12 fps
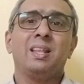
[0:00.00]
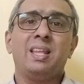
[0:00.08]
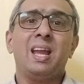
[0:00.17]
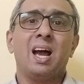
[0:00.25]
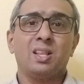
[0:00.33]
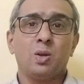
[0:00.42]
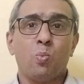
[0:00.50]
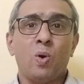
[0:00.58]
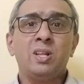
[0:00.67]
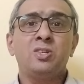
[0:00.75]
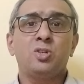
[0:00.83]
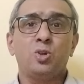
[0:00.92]
They are the
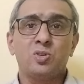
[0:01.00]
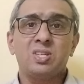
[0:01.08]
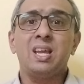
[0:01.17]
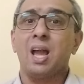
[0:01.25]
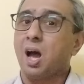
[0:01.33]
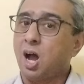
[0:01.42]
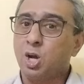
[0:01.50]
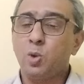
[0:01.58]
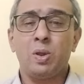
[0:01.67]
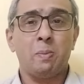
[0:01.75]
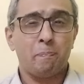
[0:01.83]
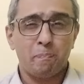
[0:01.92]
ones you see
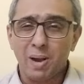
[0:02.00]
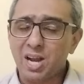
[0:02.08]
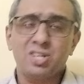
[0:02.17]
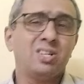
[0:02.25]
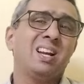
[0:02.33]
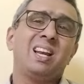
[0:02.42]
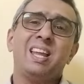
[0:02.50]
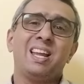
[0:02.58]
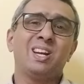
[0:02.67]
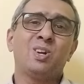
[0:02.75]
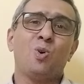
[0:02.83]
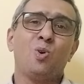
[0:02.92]
arguing passionately
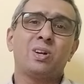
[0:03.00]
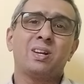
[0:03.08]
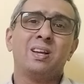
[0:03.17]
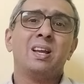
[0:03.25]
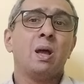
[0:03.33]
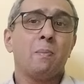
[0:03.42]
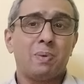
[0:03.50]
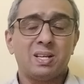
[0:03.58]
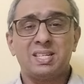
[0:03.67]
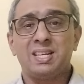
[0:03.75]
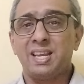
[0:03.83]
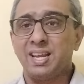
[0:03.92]
in court,
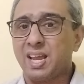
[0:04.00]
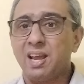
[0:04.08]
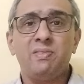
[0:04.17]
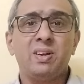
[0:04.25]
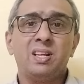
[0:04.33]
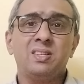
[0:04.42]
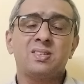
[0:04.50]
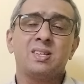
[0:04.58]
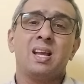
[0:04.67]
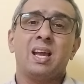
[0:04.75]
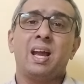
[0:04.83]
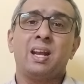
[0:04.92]
presenting evidence
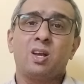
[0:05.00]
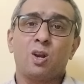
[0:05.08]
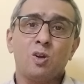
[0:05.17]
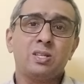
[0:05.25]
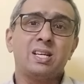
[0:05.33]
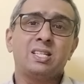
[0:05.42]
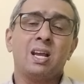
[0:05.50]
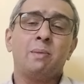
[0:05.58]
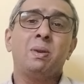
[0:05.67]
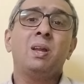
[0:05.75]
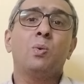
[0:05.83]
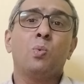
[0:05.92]
and
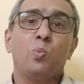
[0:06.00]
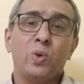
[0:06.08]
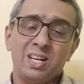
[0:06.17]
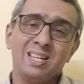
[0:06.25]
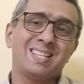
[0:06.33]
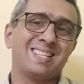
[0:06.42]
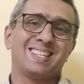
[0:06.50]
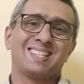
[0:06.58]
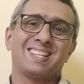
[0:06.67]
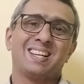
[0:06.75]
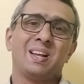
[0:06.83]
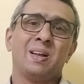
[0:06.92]
cross-examining
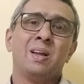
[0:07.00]
witnesses.